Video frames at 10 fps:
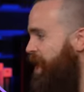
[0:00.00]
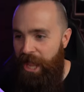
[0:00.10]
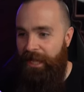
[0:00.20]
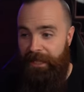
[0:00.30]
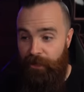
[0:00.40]

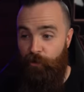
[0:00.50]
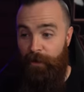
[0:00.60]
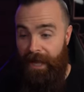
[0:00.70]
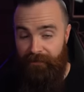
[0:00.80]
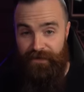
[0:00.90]
Here, we
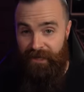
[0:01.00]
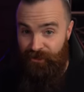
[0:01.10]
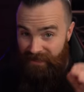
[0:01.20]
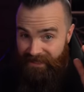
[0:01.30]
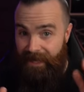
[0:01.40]
have to
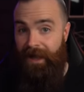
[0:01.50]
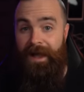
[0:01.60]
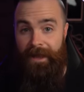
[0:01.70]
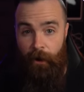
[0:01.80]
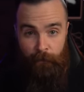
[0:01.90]
actually tie
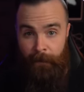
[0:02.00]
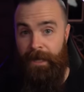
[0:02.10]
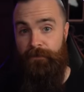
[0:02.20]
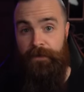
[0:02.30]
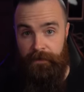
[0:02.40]
our
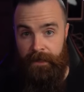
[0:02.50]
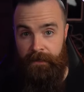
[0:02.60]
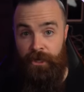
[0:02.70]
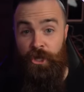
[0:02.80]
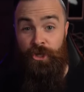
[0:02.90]
MACVLAN
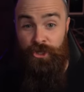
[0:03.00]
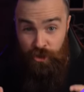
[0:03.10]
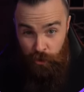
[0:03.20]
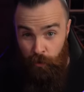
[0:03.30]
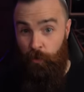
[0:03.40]

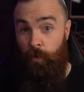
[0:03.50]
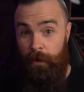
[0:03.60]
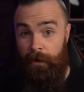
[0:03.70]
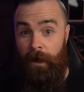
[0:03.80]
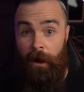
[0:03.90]
to
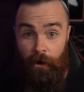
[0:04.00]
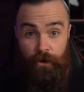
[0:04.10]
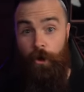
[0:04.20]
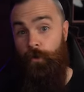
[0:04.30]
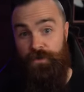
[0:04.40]
our
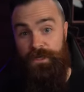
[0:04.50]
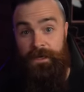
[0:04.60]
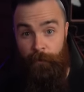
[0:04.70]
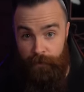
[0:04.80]
host network